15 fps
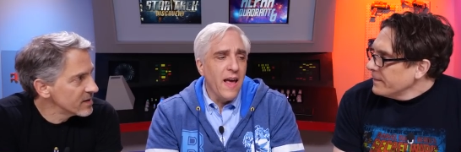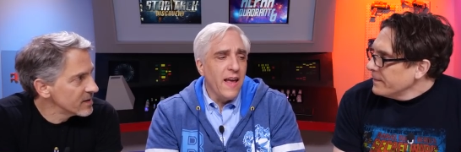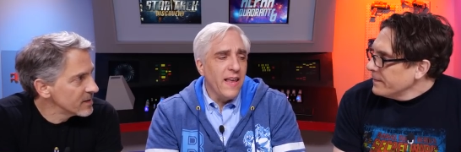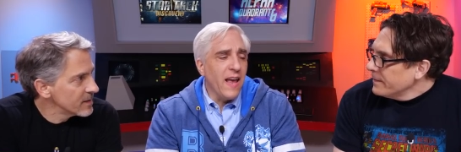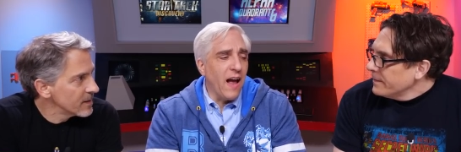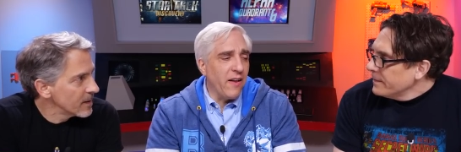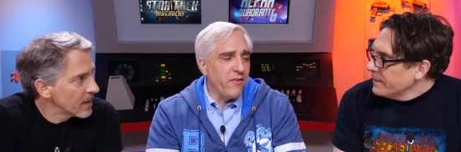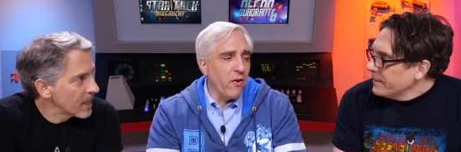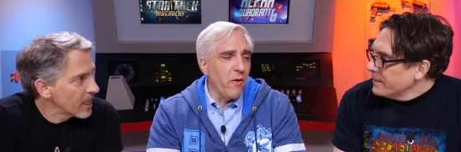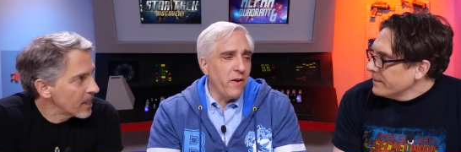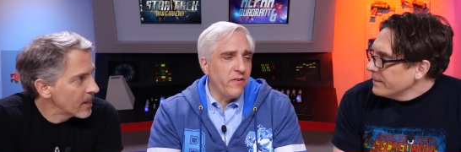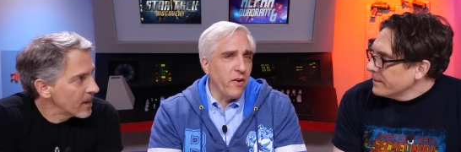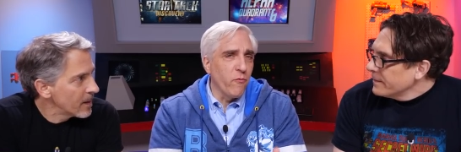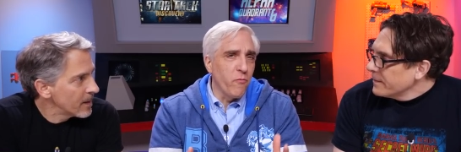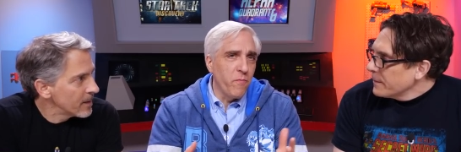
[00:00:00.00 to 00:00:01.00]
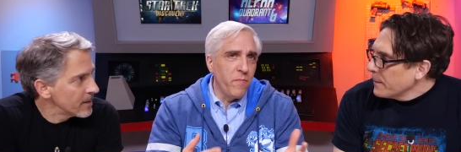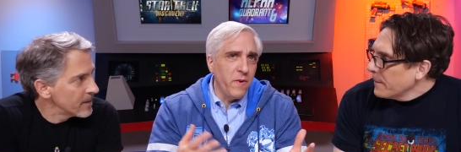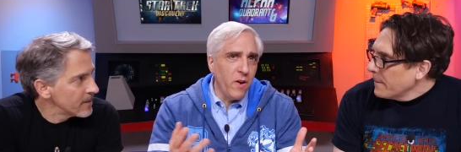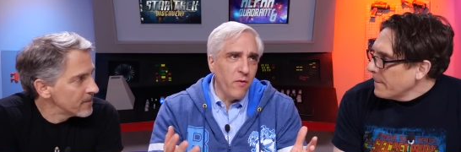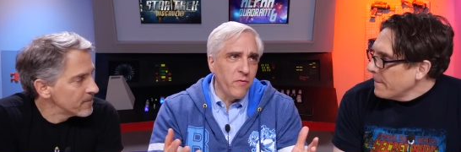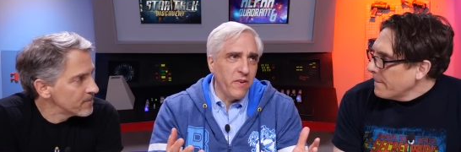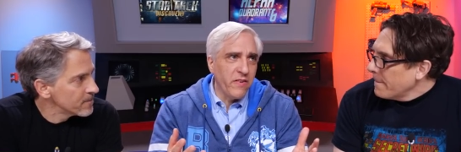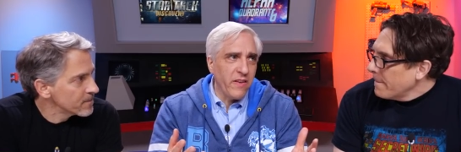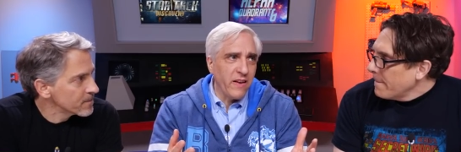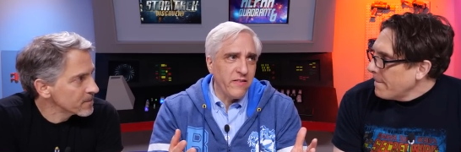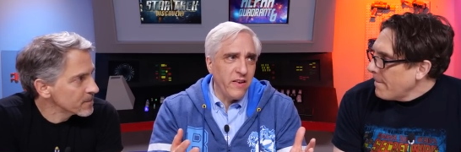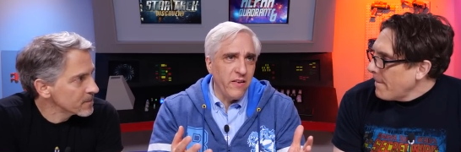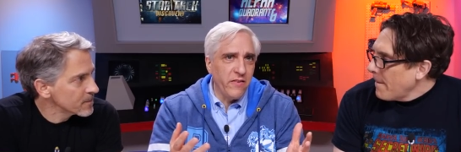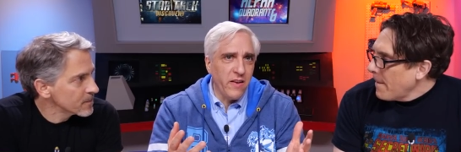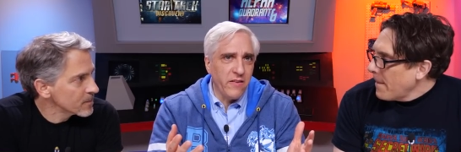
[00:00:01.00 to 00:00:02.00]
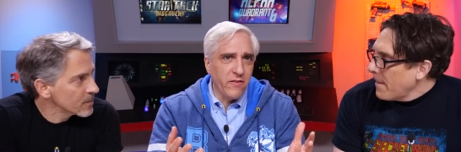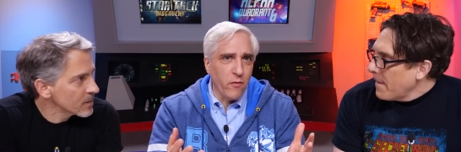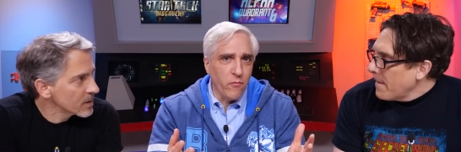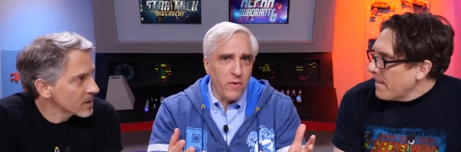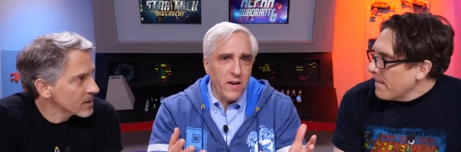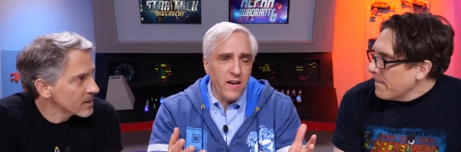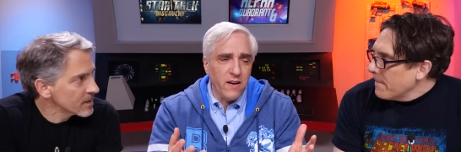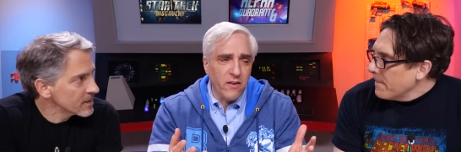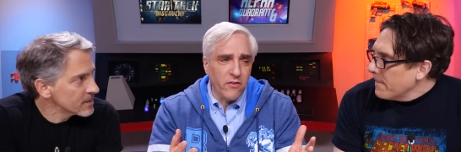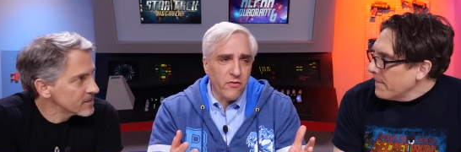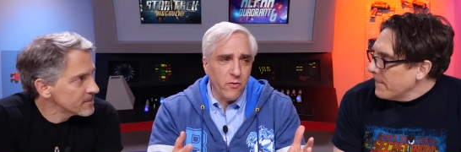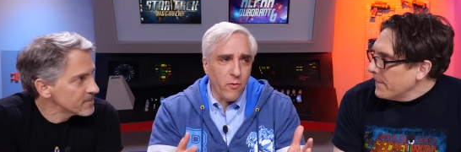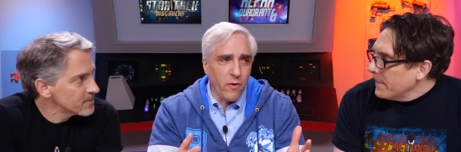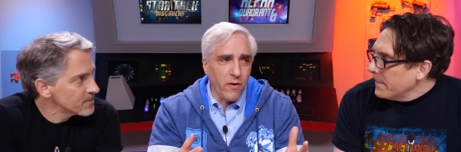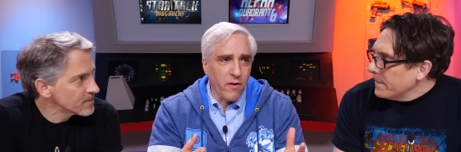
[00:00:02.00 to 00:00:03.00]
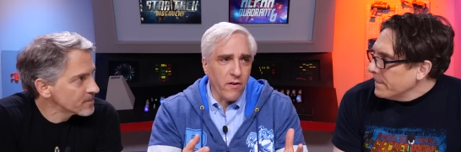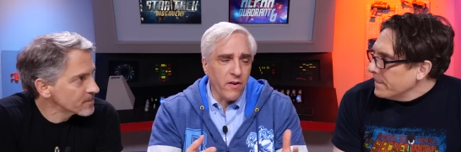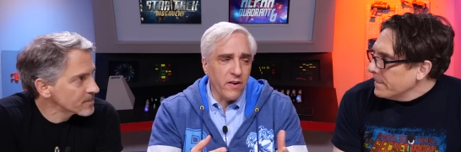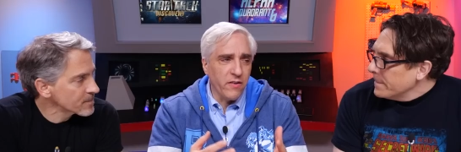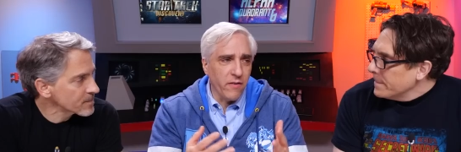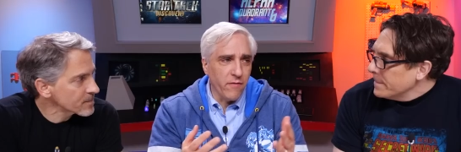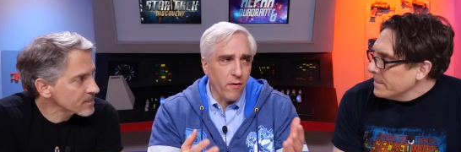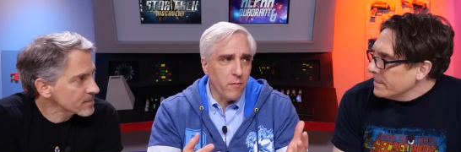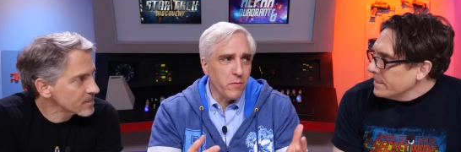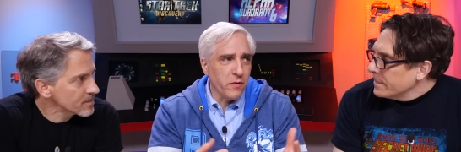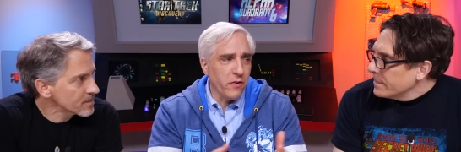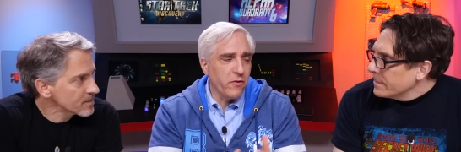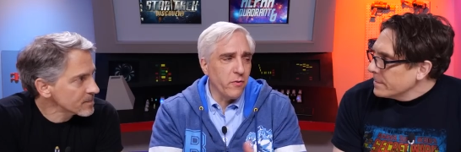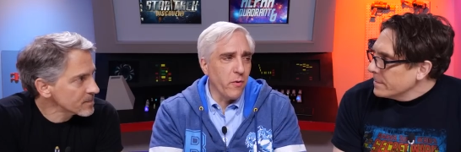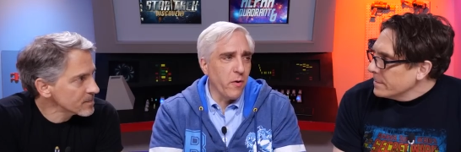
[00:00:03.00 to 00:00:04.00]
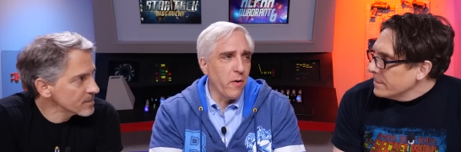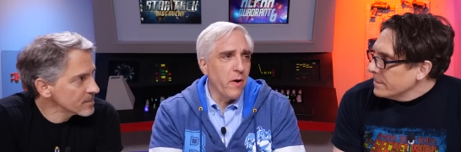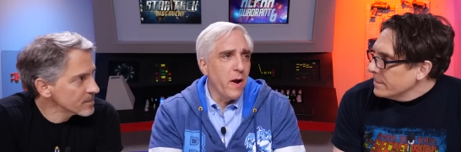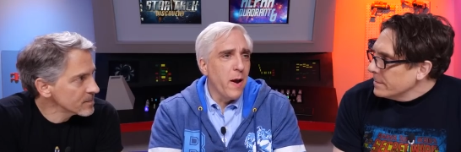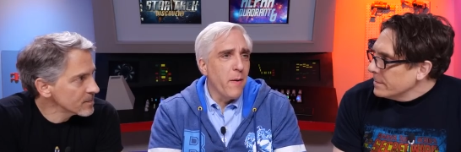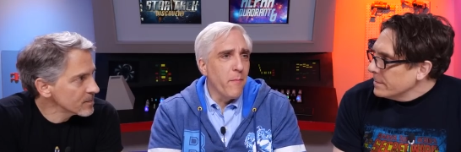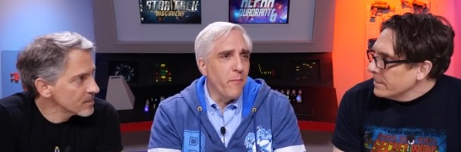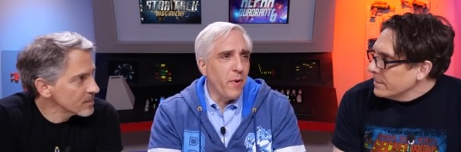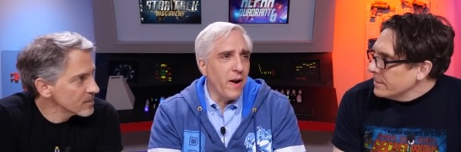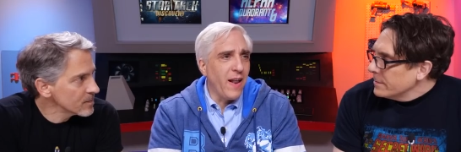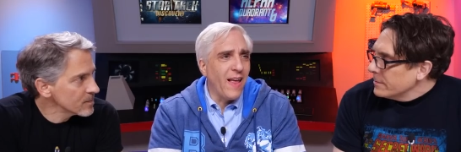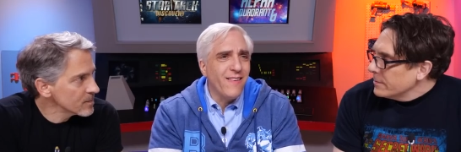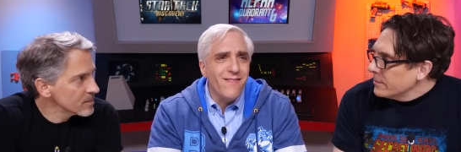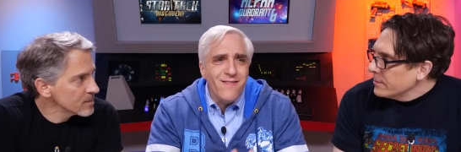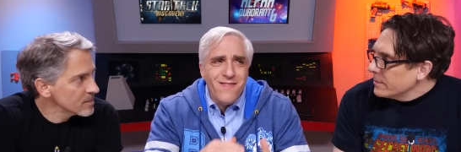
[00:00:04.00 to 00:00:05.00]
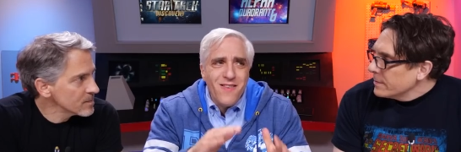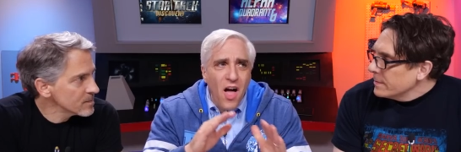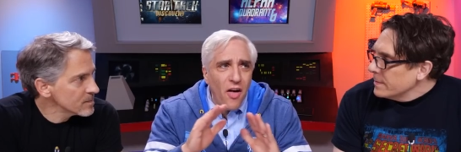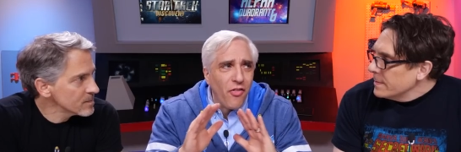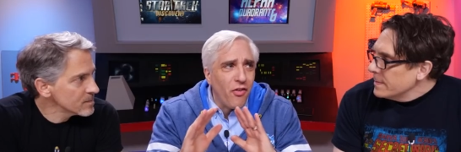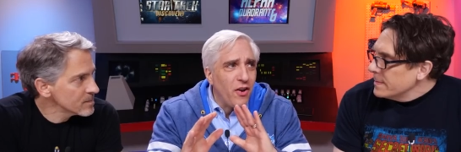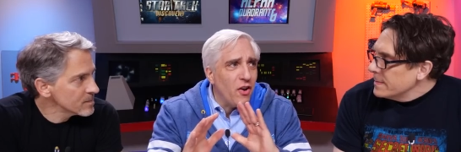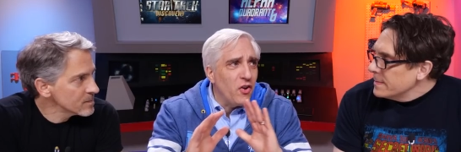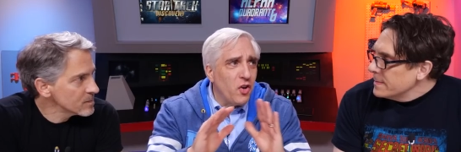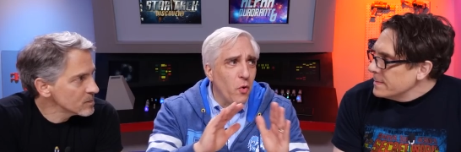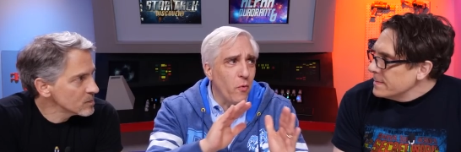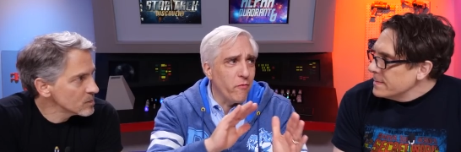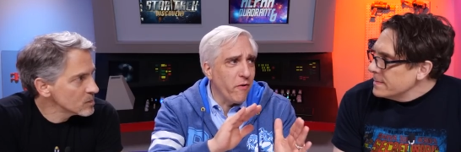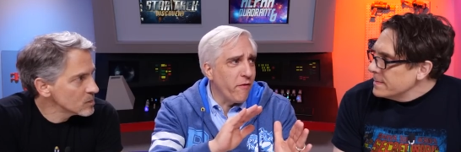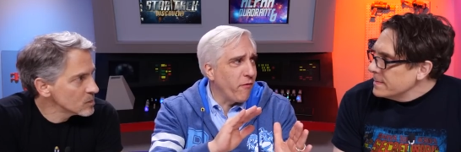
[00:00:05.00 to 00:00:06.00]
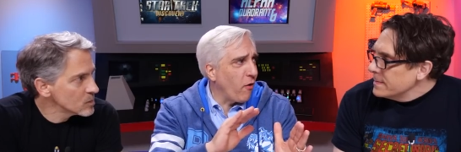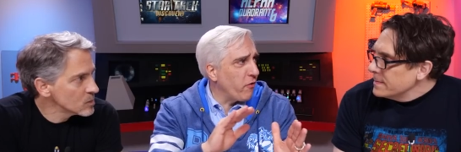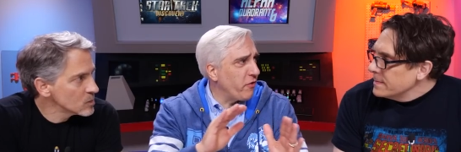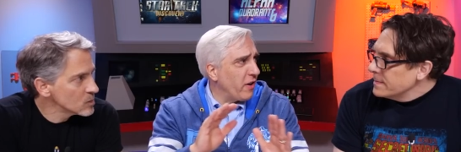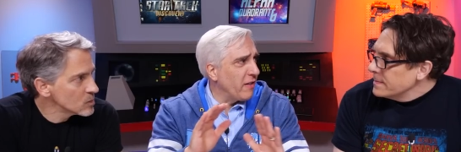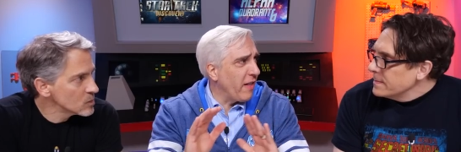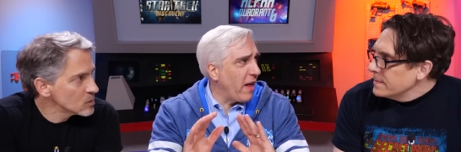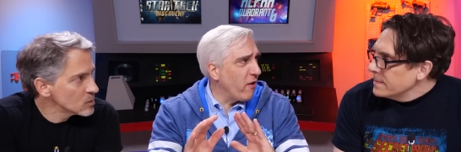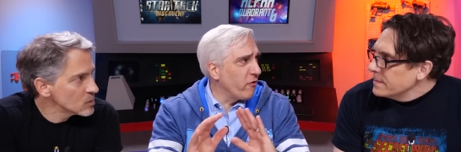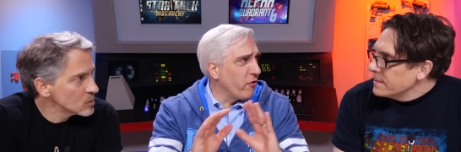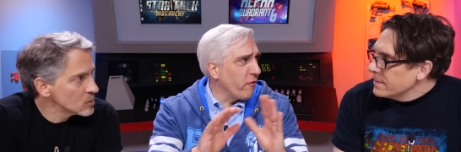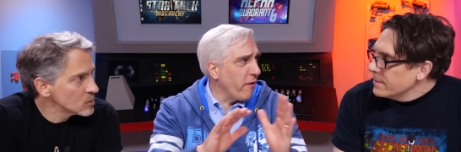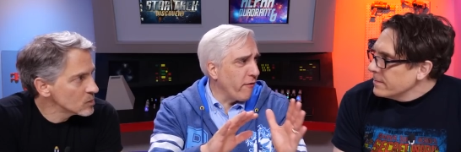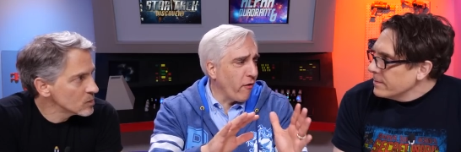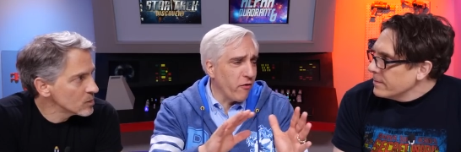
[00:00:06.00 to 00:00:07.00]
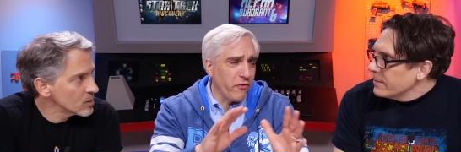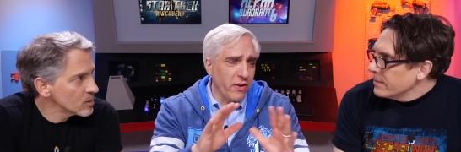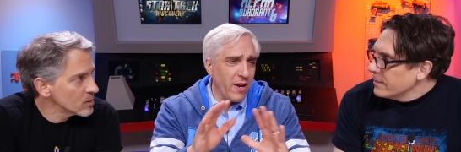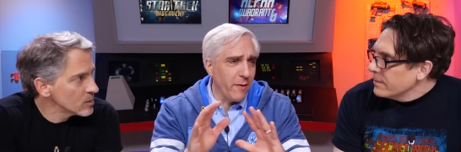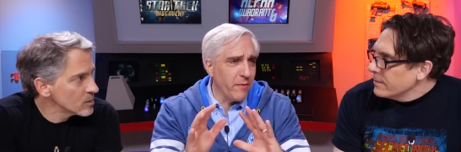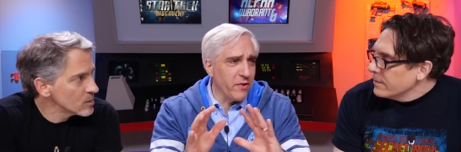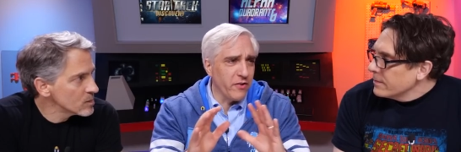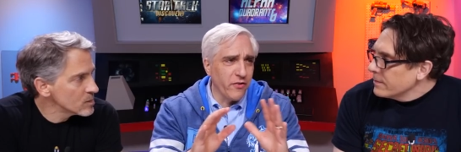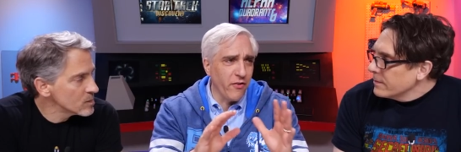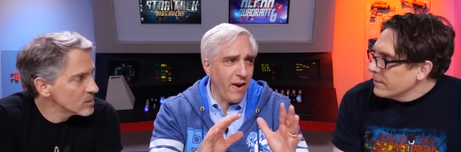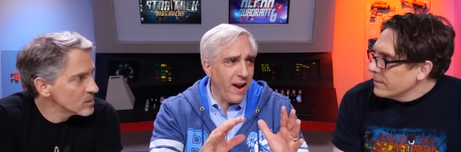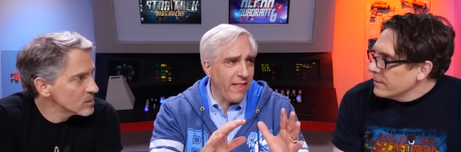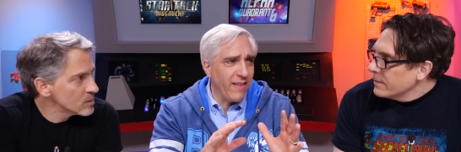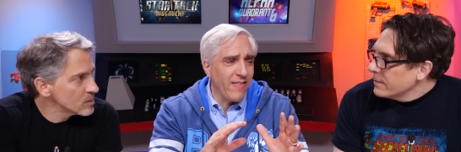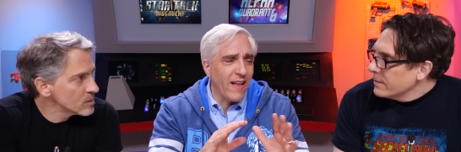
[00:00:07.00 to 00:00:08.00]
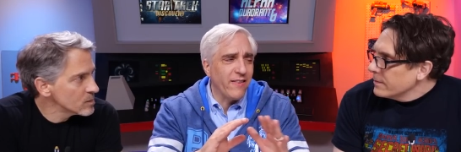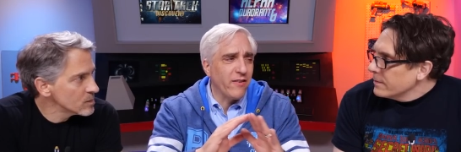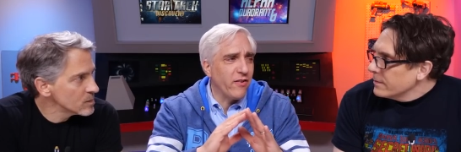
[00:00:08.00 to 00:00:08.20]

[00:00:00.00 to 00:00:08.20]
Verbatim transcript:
Speaker 1: Yeah. yeah, so it's a you know dyslexia is, is, a reading disorder. It's a verbal disorder, but it has nothing to do with reversing letters or reversing images or anything. That's